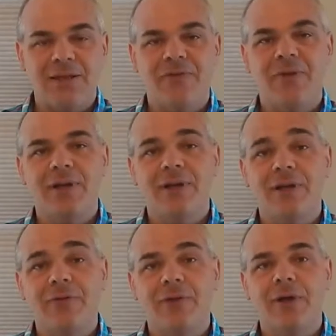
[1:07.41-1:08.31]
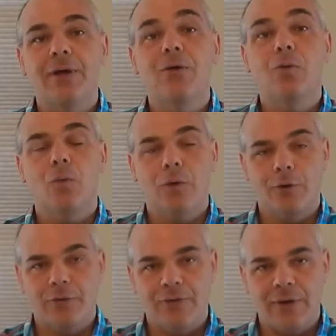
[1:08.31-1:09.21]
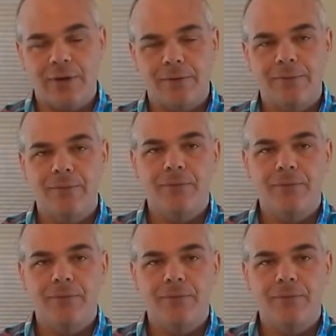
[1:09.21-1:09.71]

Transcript: at the Philadelphia World's Fair.